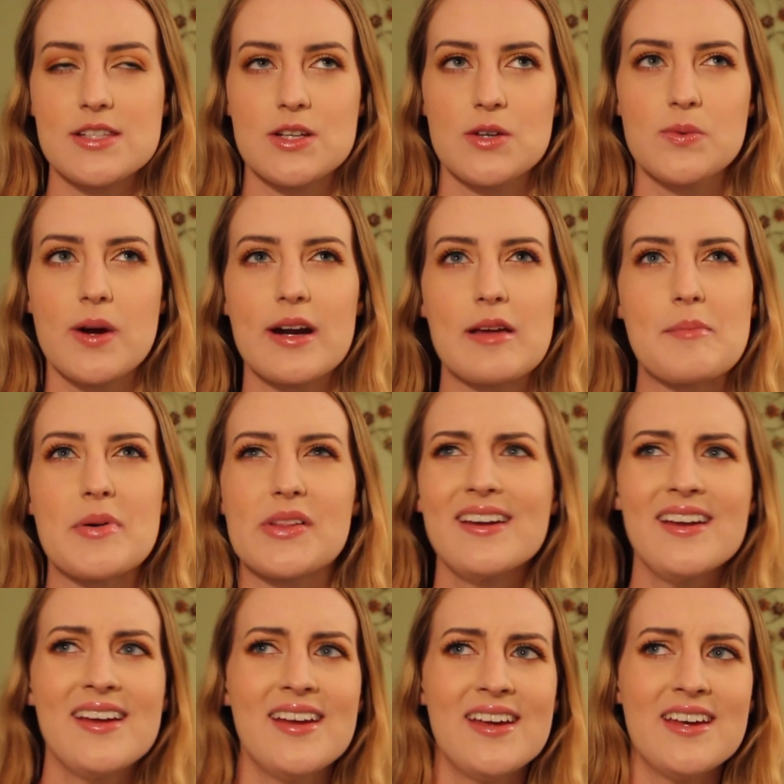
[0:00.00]
you're running, but
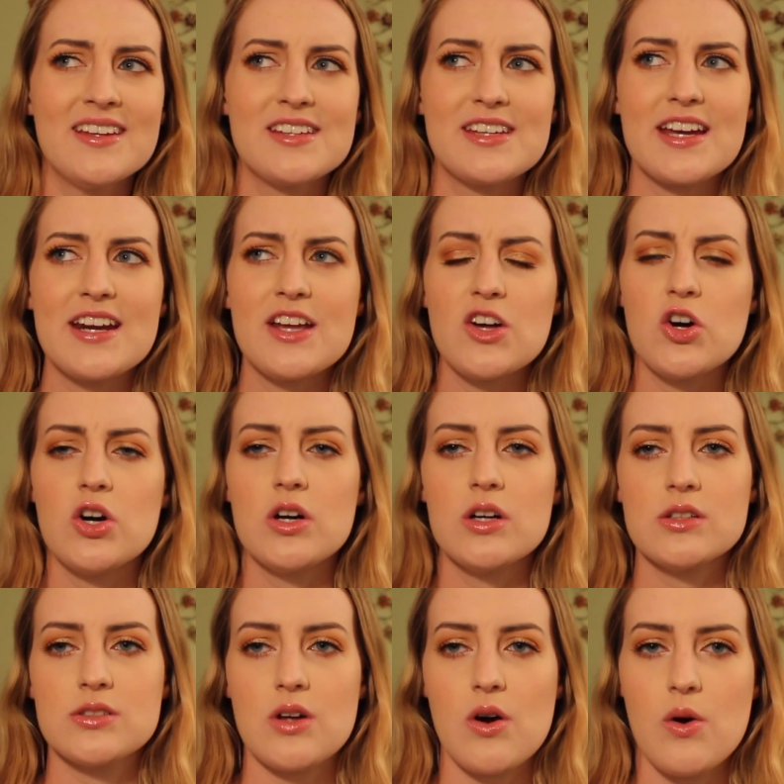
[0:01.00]
getting
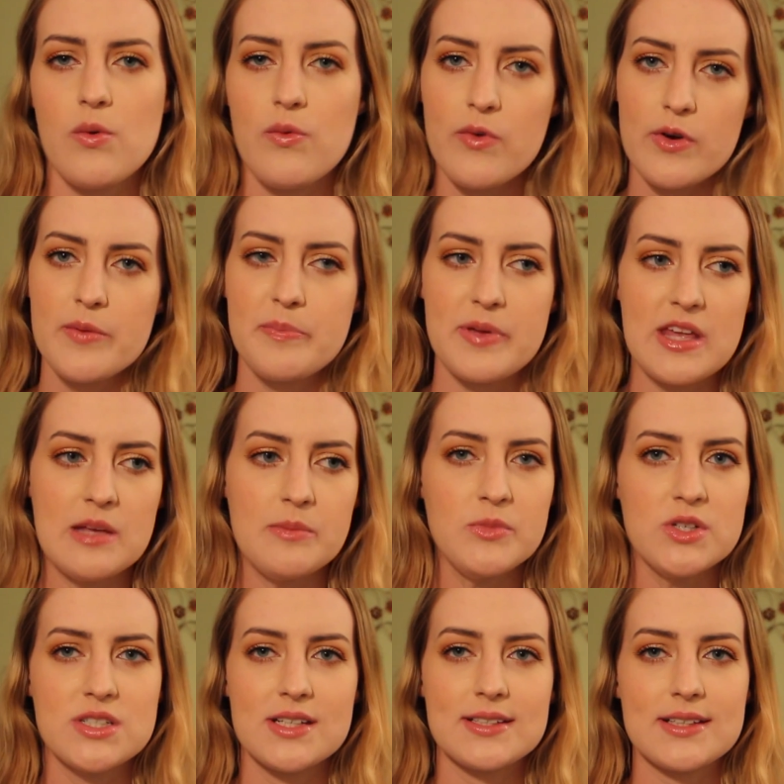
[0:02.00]
hooked over a beam
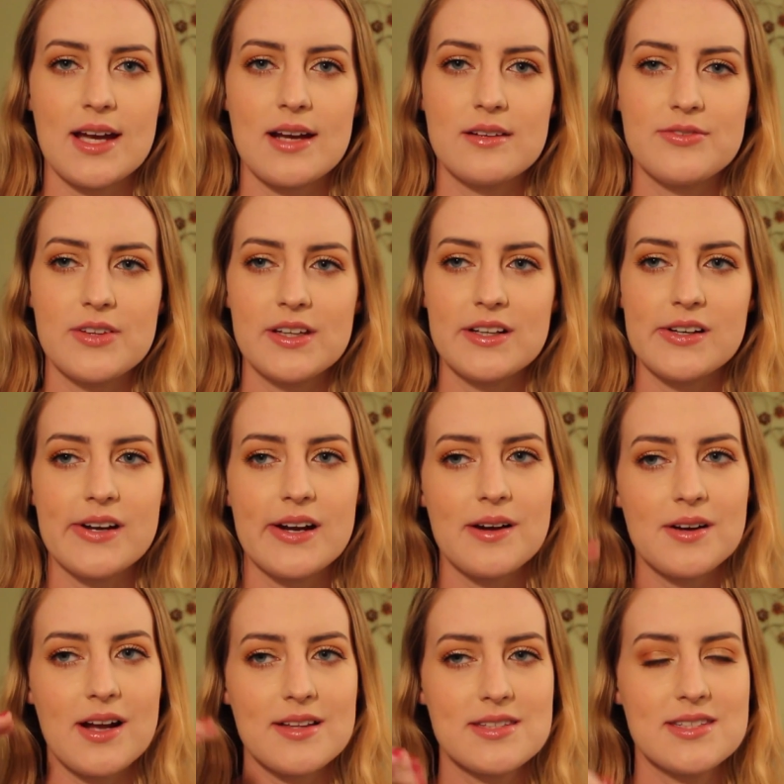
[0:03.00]
would just kind of feel like her
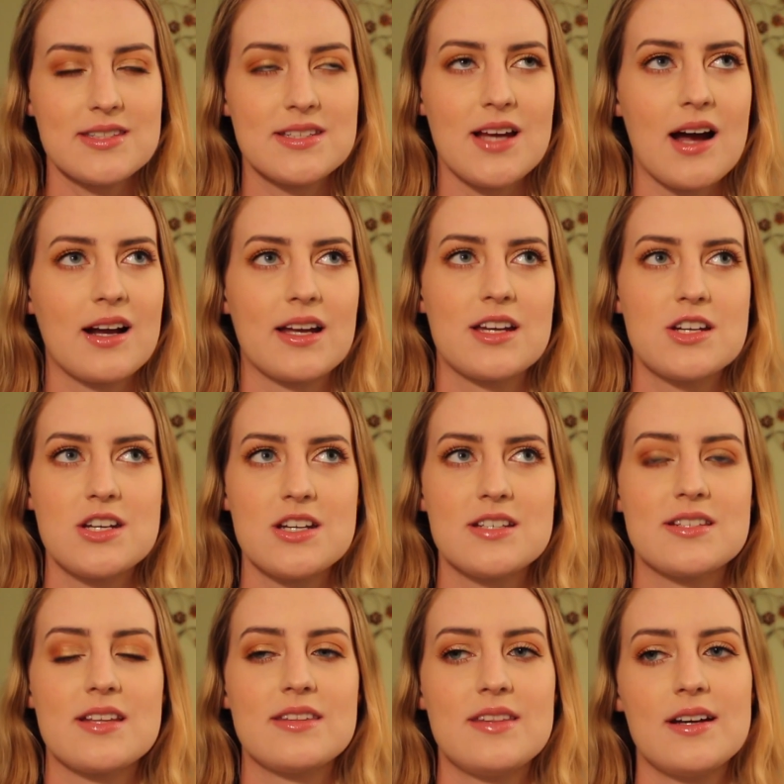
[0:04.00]
hair got stuck, and she
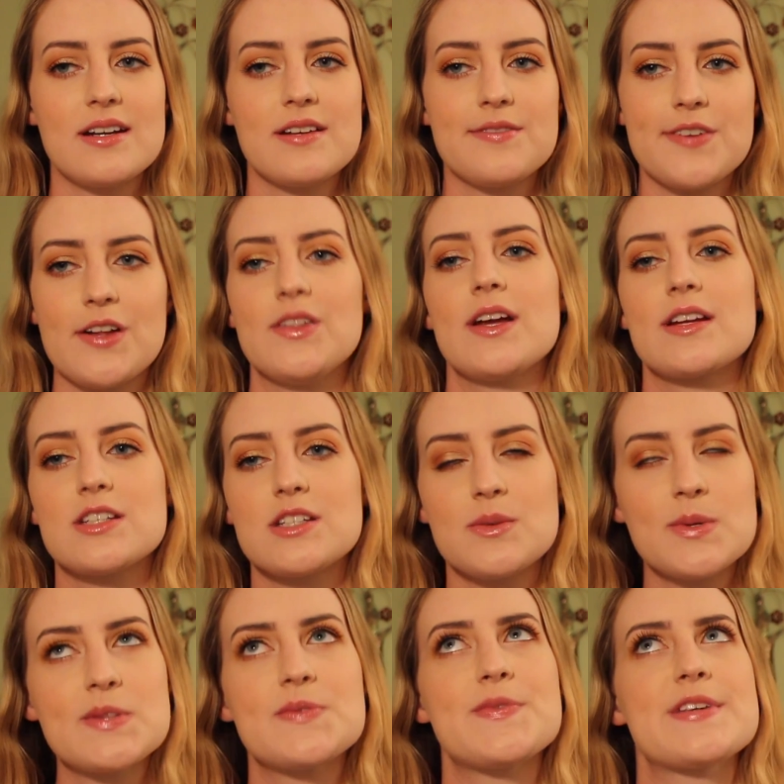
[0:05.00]
said that it felt like
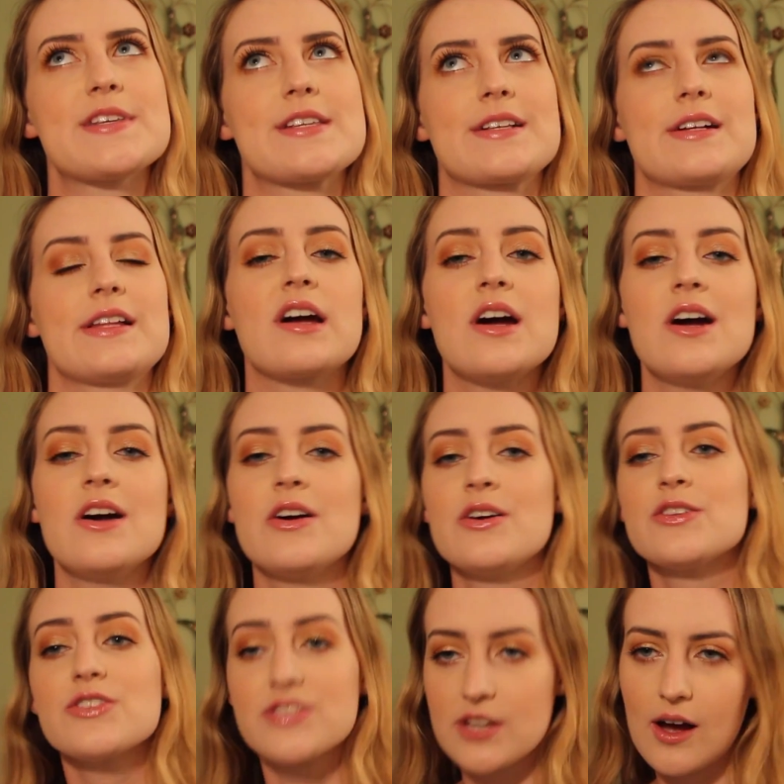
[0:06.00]
she was physically
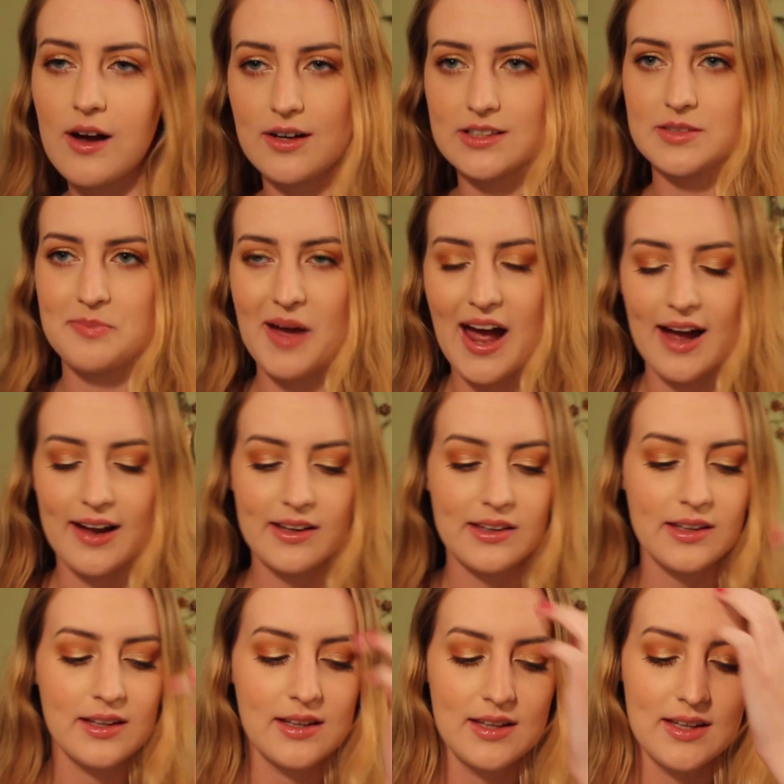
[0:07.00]
tugged back.
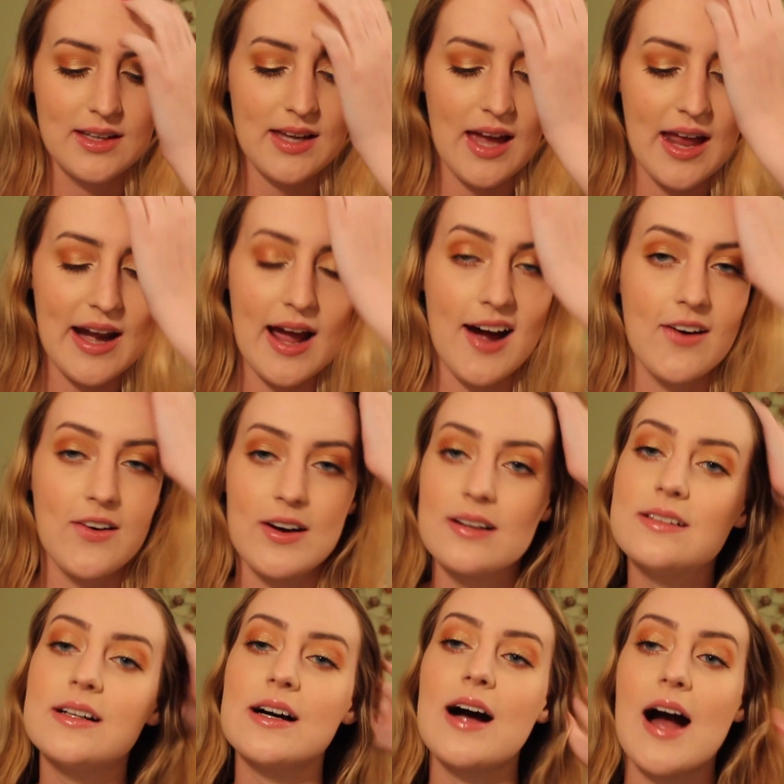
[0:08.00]
And now,
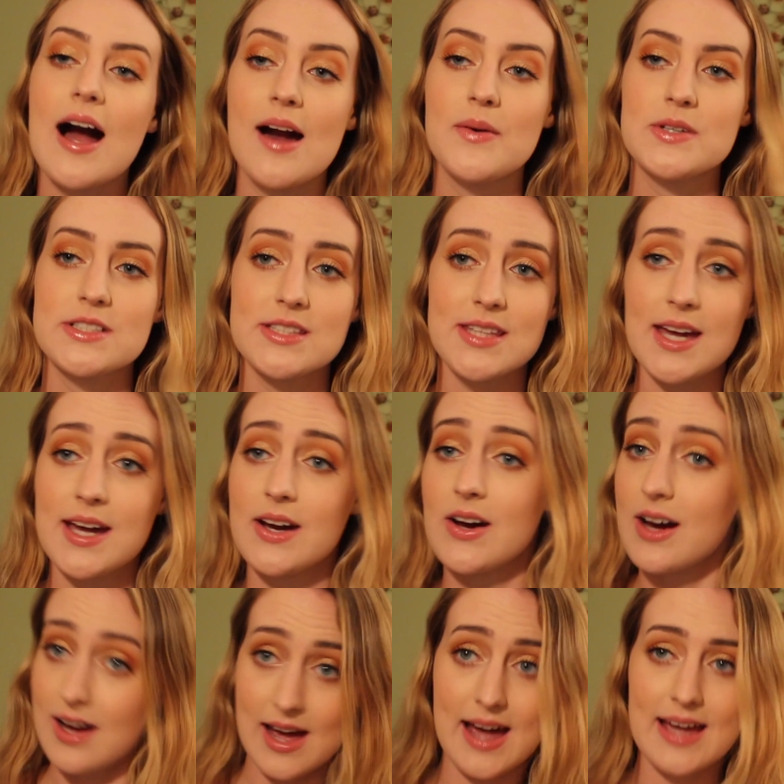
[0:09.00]
I wasn't
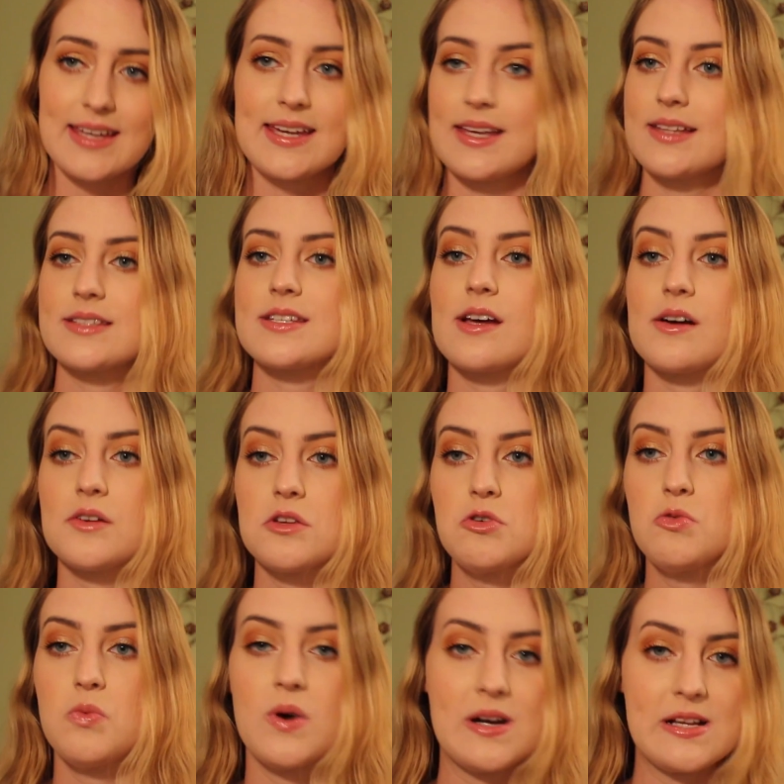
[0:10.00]
there. I can't tell
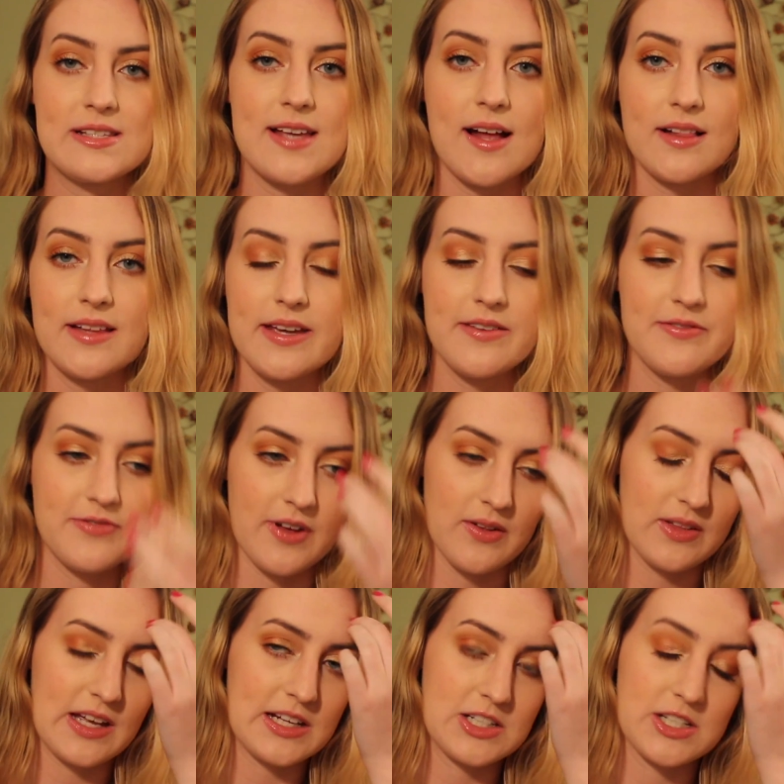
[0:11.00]
you what exactly it
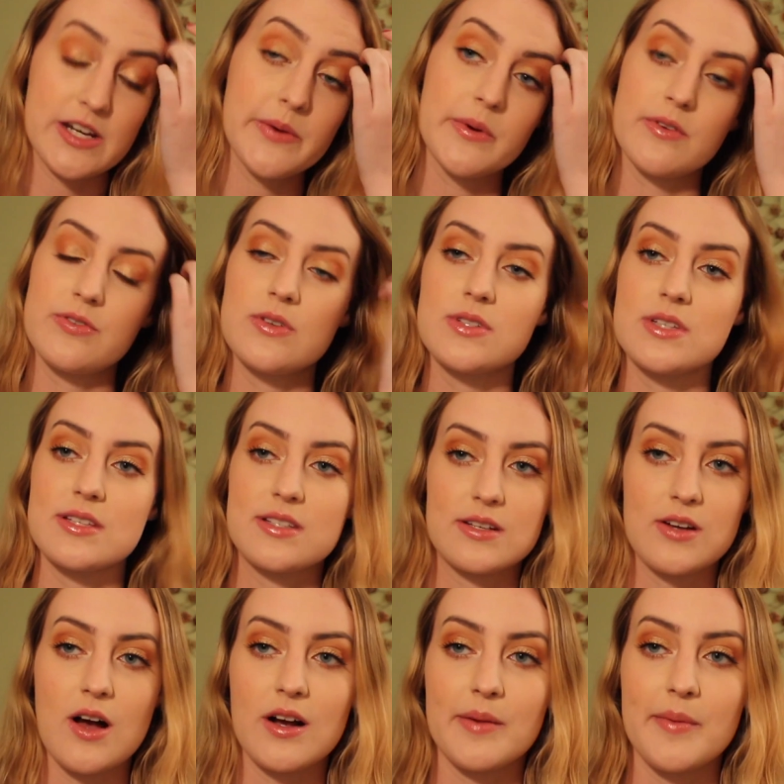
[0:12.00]
felt like. She refuses
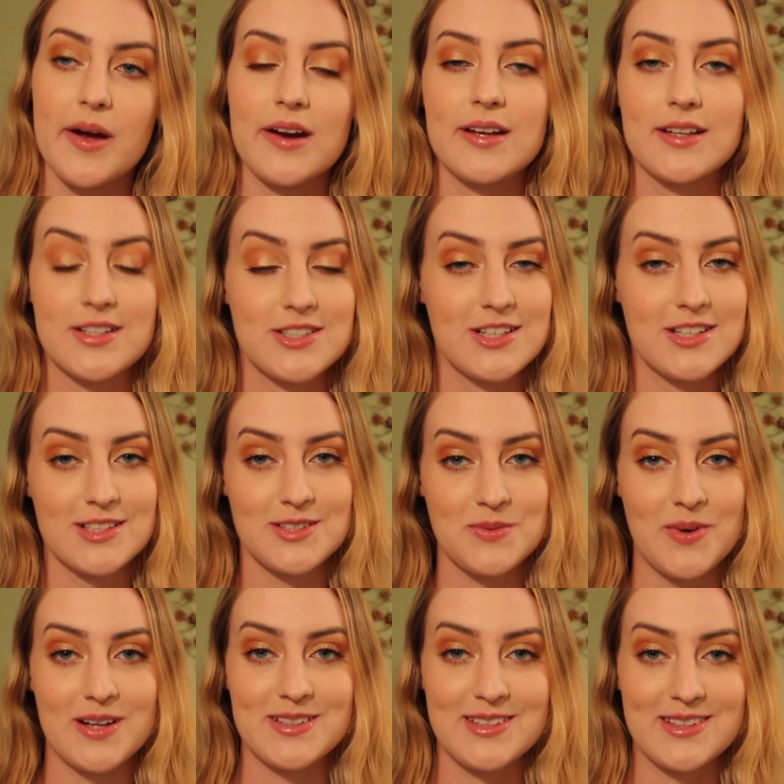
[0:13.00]
to talk about it because she
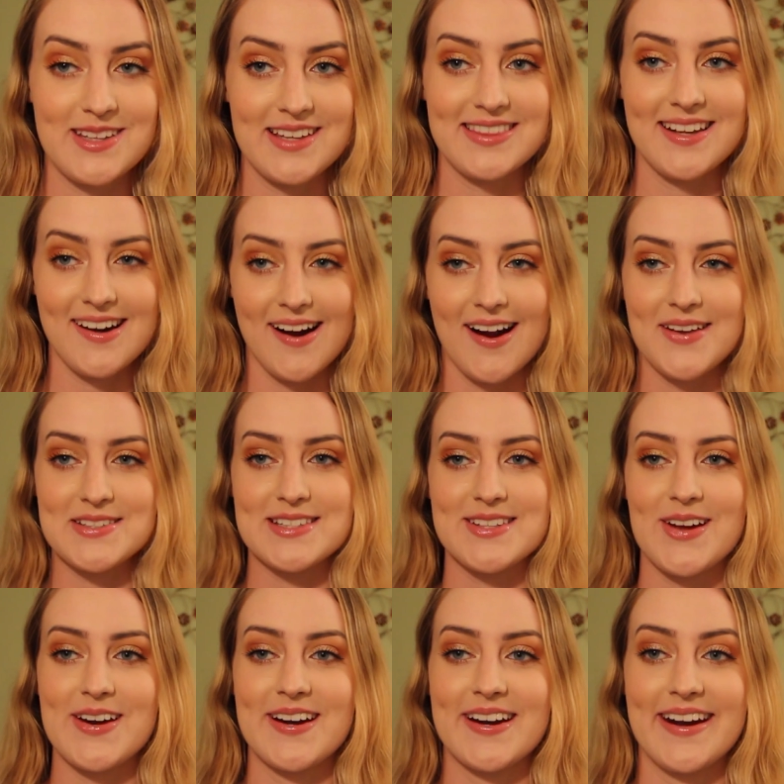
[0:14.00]
doesn't want to think that her house
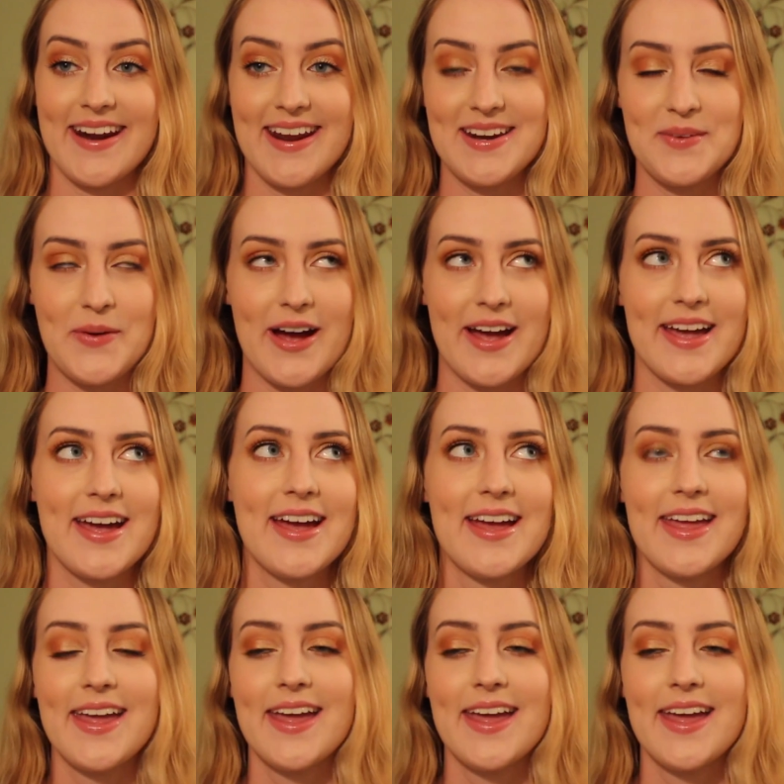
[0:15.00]
is haunted. Anyway,